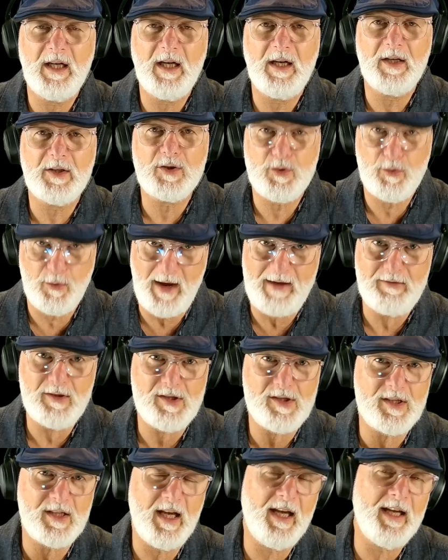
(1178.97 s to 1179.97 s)
Travis
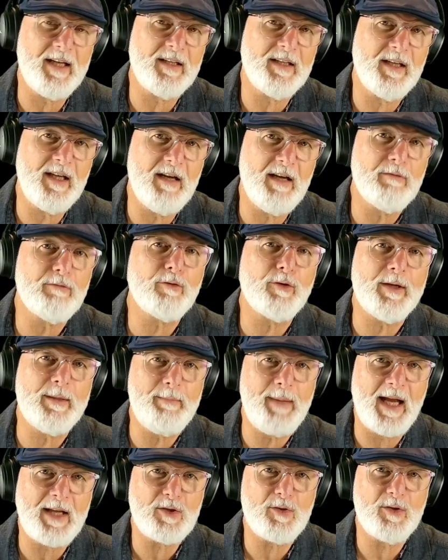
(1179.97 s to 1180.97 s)
at Every
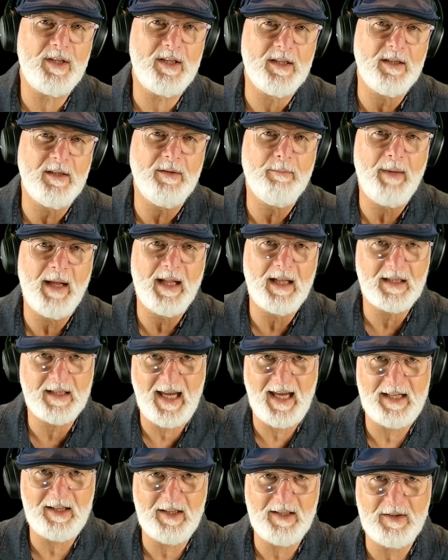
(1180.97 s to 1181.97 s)
Battery in
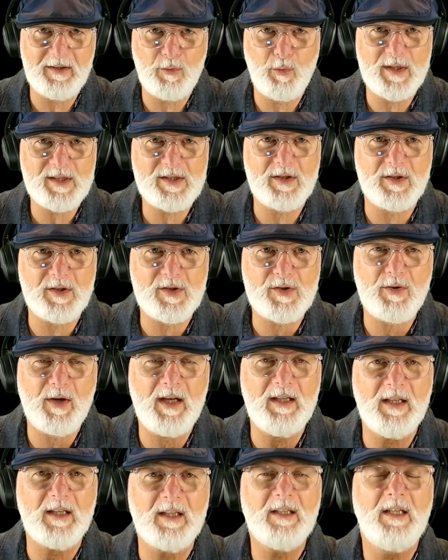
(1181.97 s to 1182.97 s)
Balcatta in Western
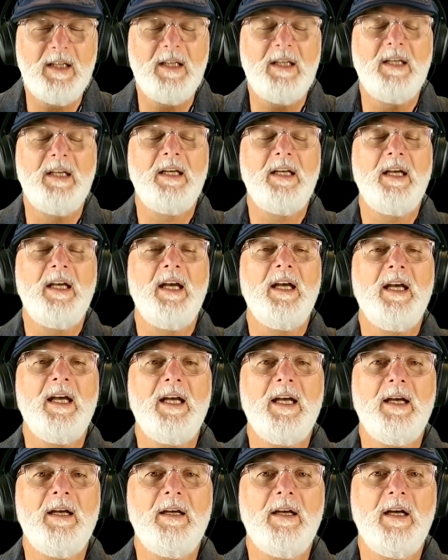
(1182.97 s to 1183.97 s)
Australia,
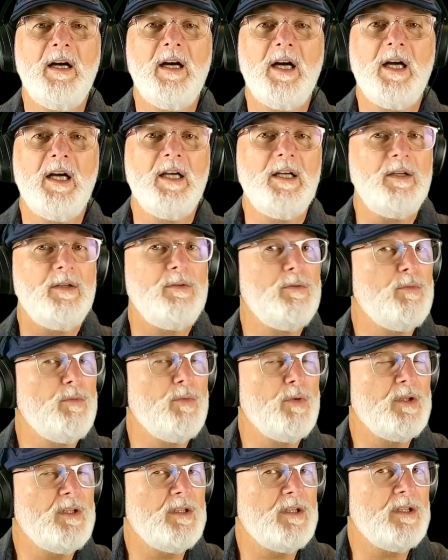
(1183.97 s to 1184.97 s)
I
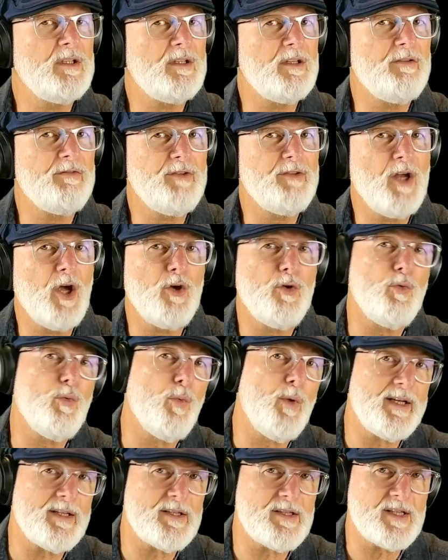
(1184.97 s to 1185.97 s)
wouldn't have known
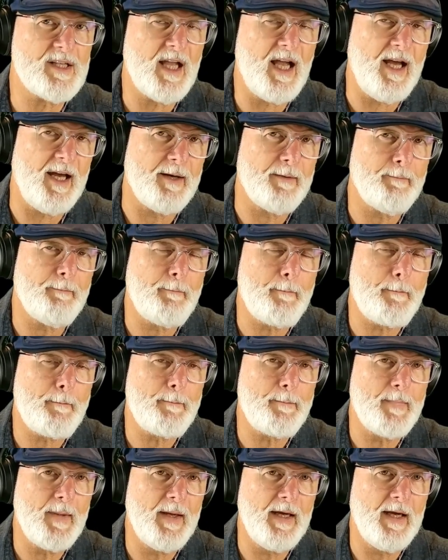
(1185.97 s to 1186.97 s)
where to start.
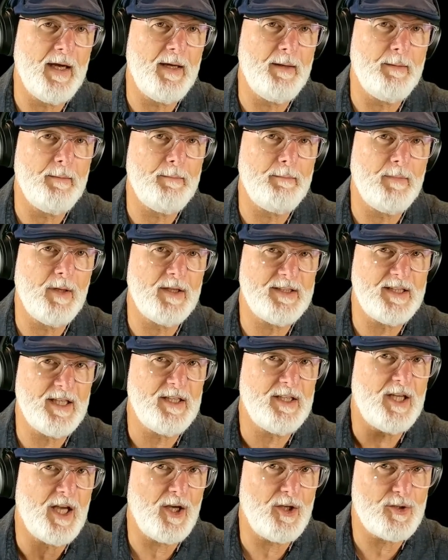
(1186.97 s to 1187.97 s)
I did
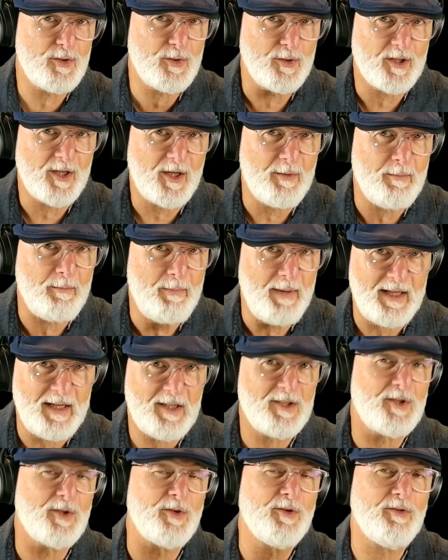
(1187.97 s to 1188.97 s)
go to a
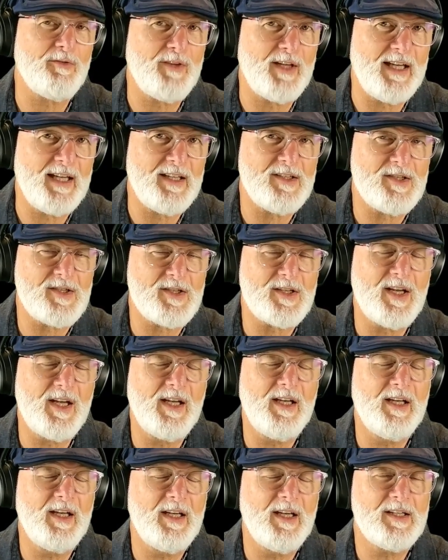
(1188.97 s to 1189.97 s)
competitor of theirs
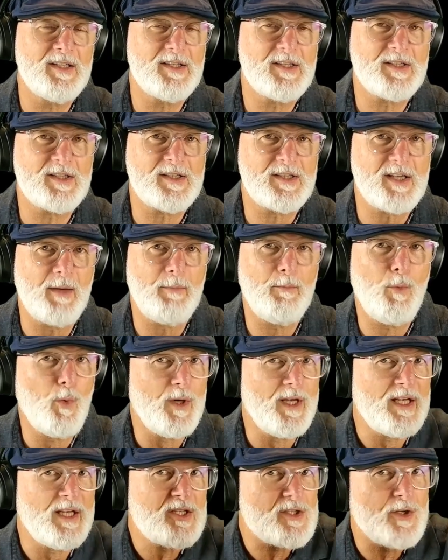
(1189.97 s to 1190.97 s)
some
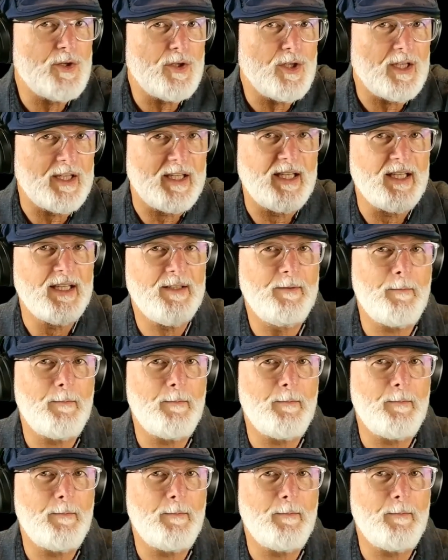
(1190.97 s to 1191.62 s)
weeks earlier,